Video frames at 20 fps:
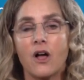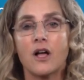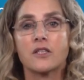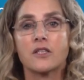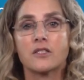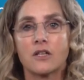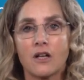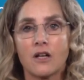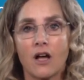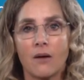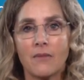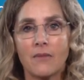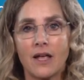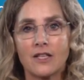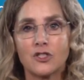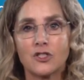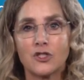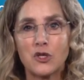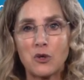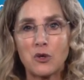to come
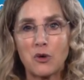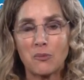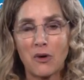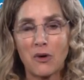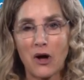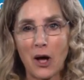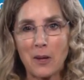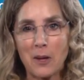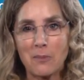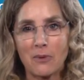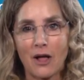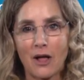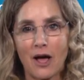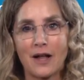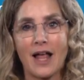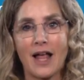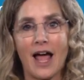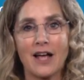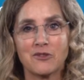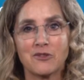into your pipeline
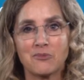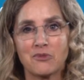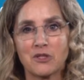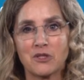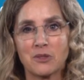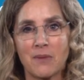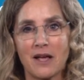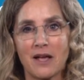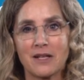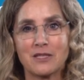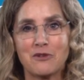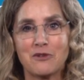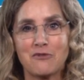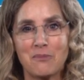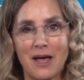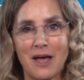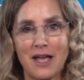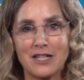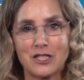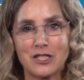as prospective
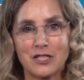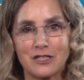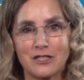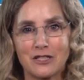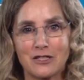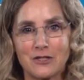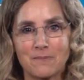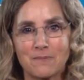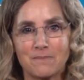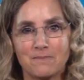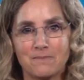patients.